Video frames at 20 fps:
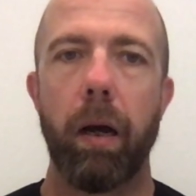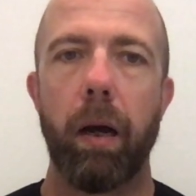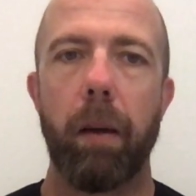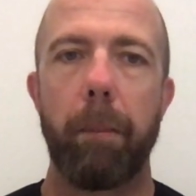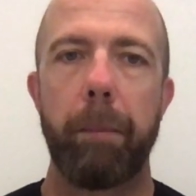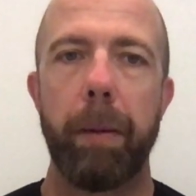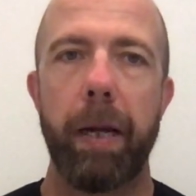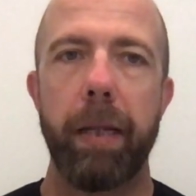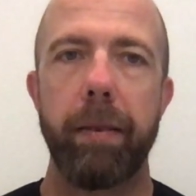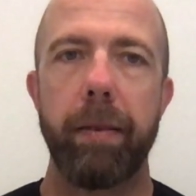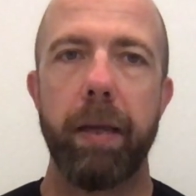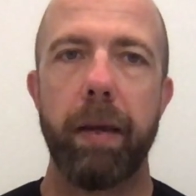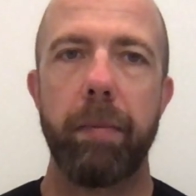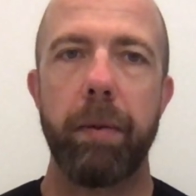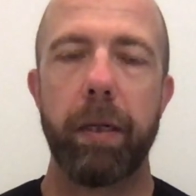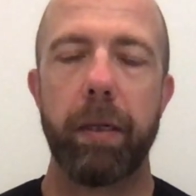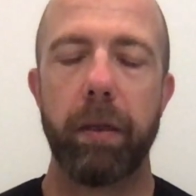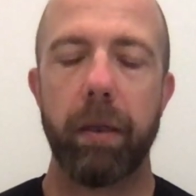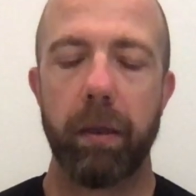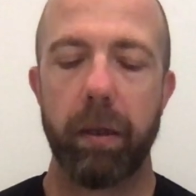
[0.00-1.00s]

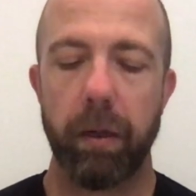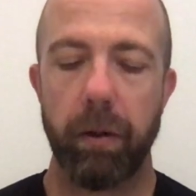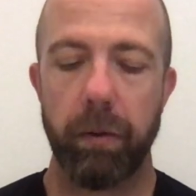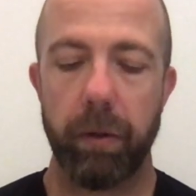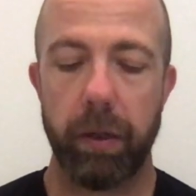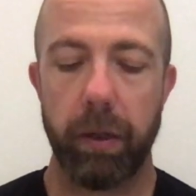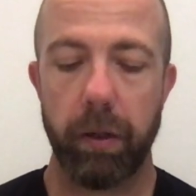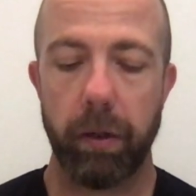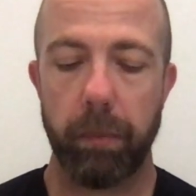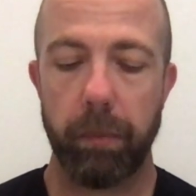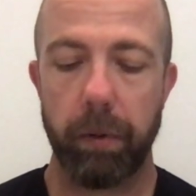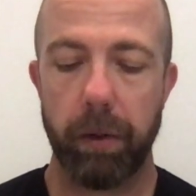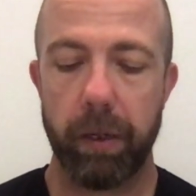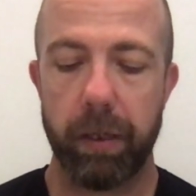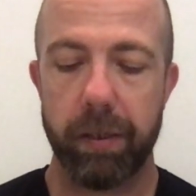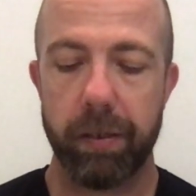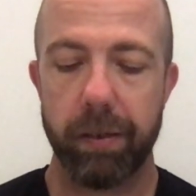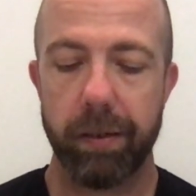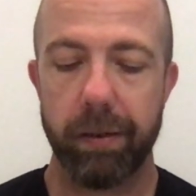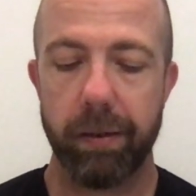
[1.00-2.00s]
pandemic currently in
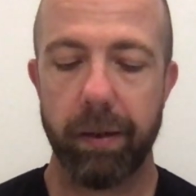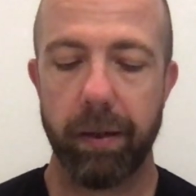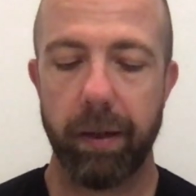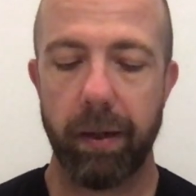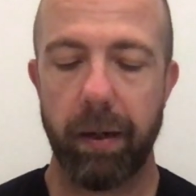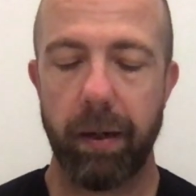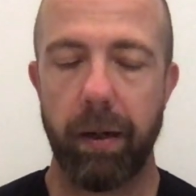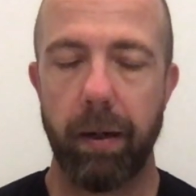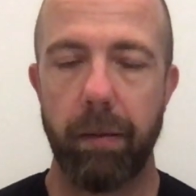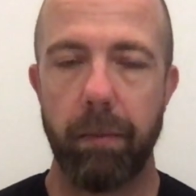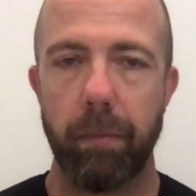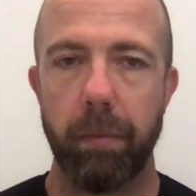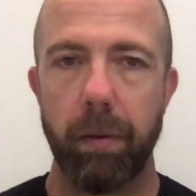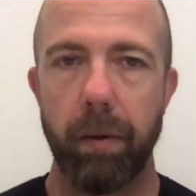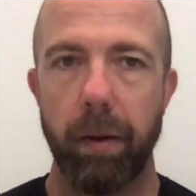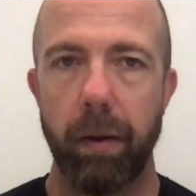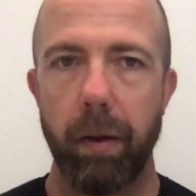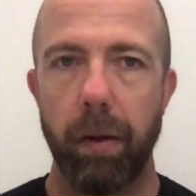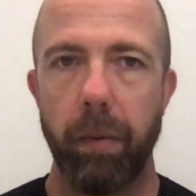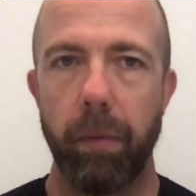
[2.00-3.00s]
operation,
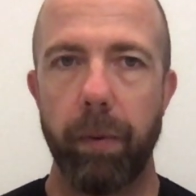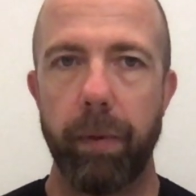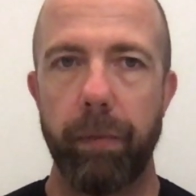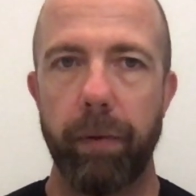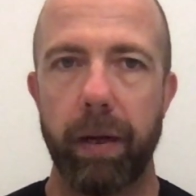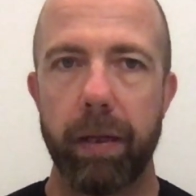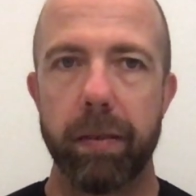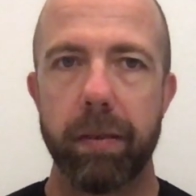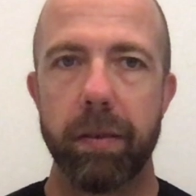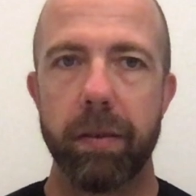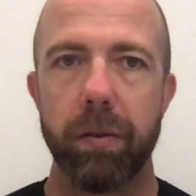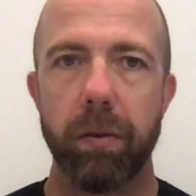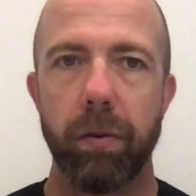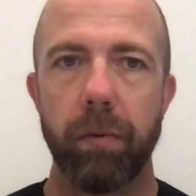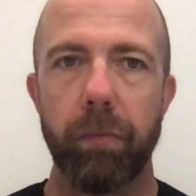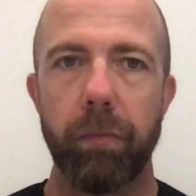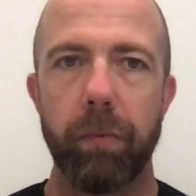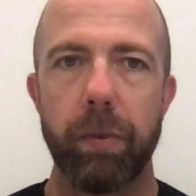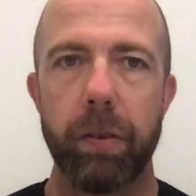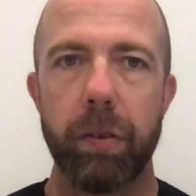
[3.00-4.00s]
we've had to sort of
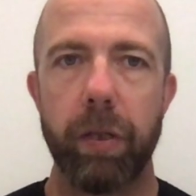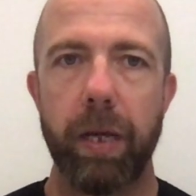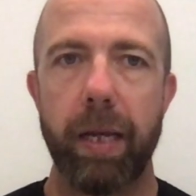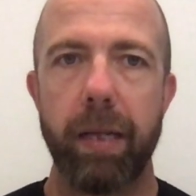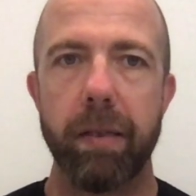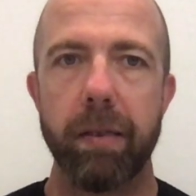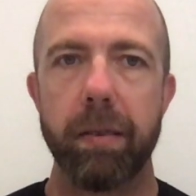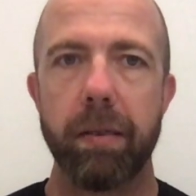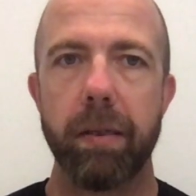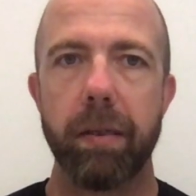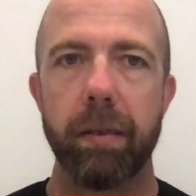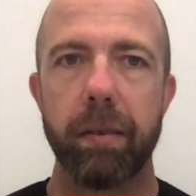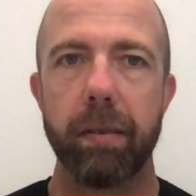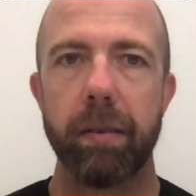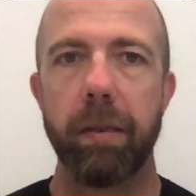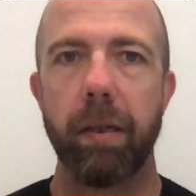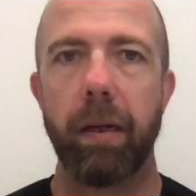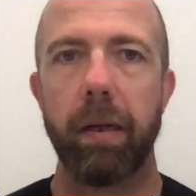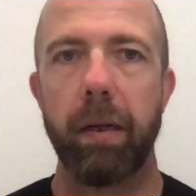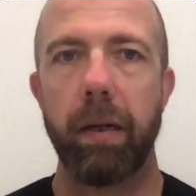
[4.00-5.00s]
change things
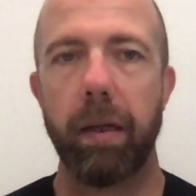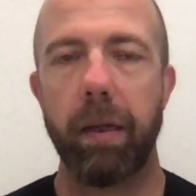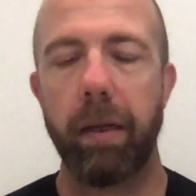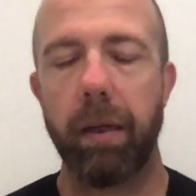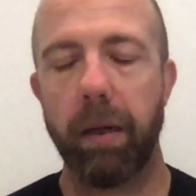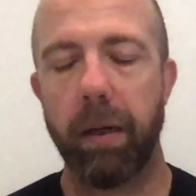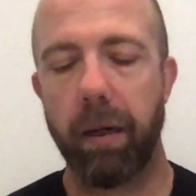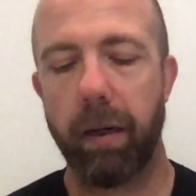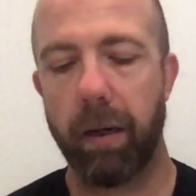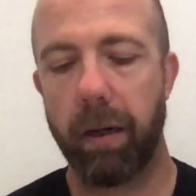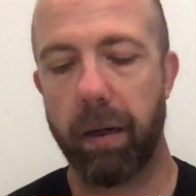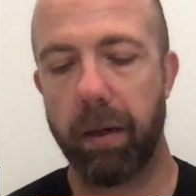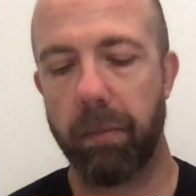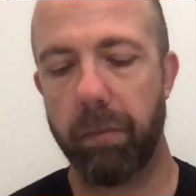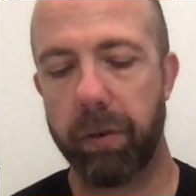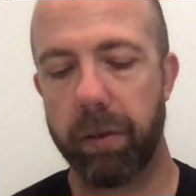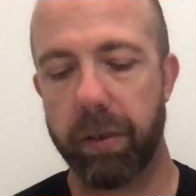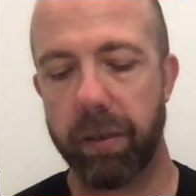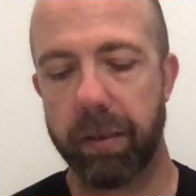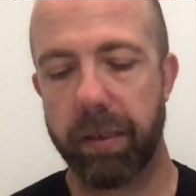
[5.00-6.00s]
slightly.
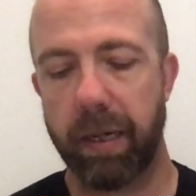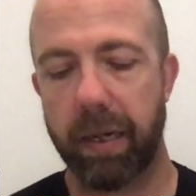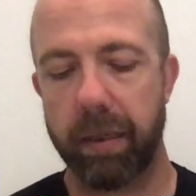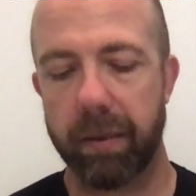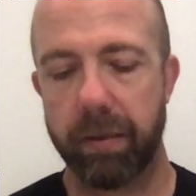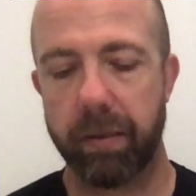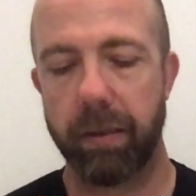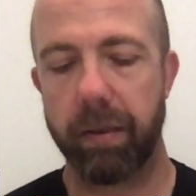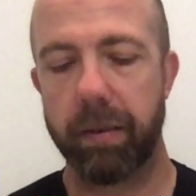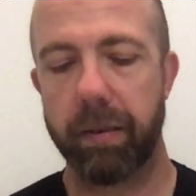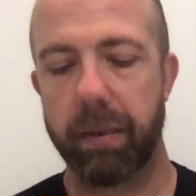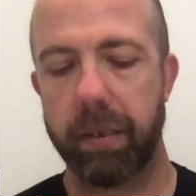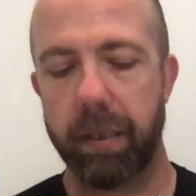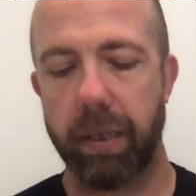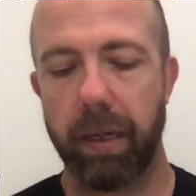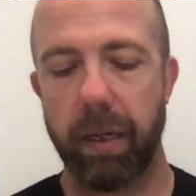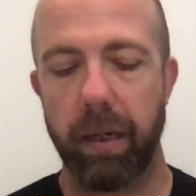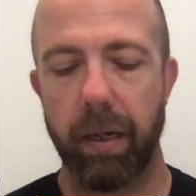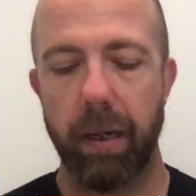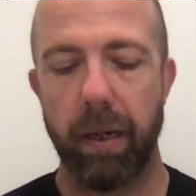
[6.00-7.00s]
We just ask that
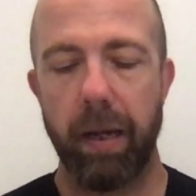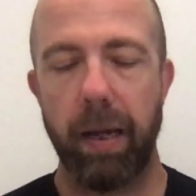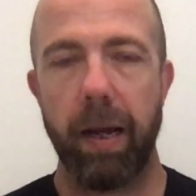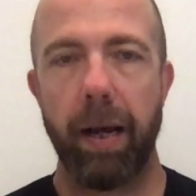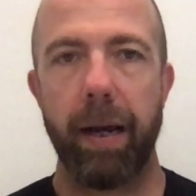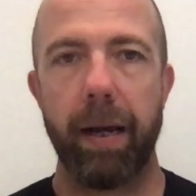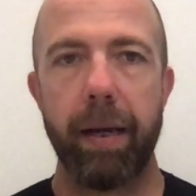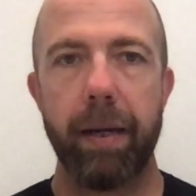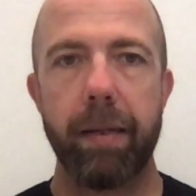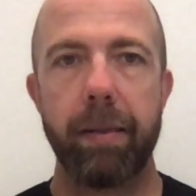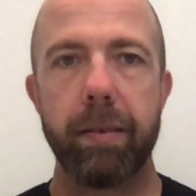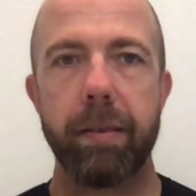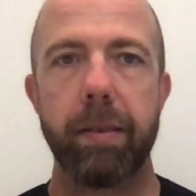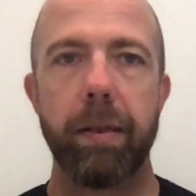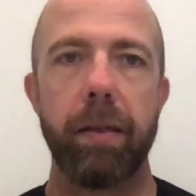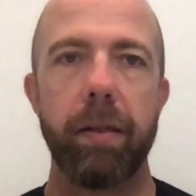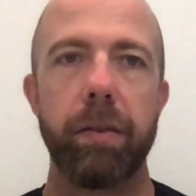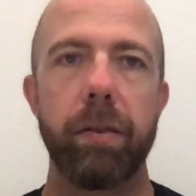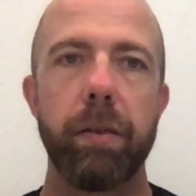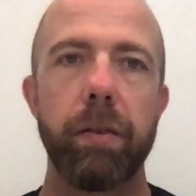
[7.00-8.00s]
at aid
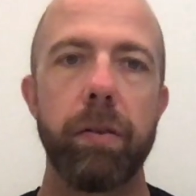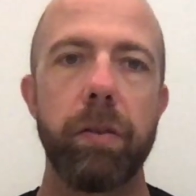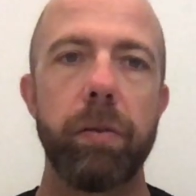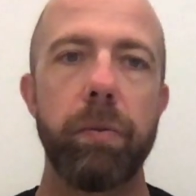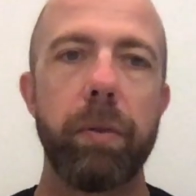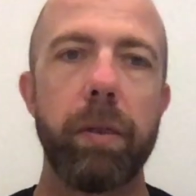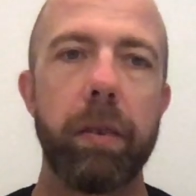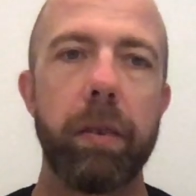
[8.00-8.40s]
stations you